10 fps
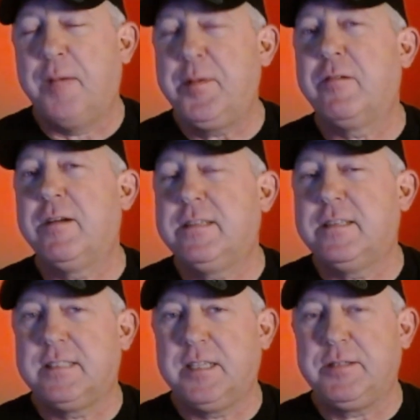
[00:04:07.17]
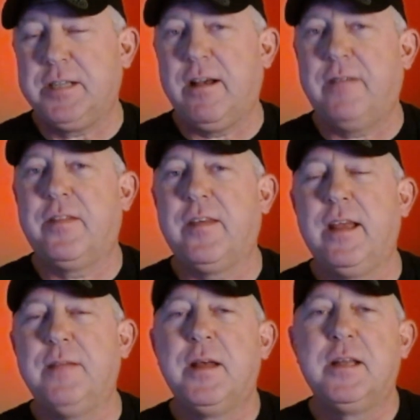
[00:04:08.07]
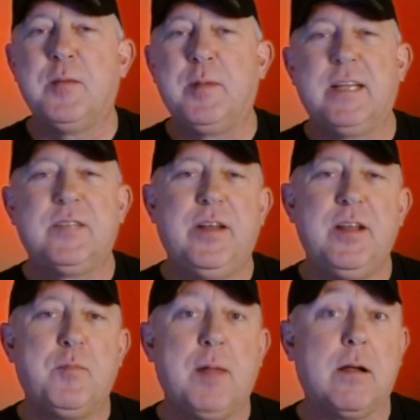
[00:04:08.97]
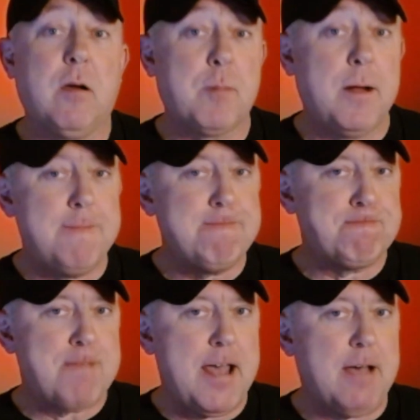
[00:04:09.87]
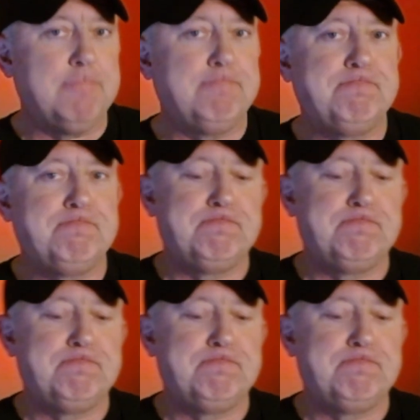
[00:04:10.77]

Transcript: I'm interested to see what y'all have to think. Till my next video, Black Hawk Bryan, out.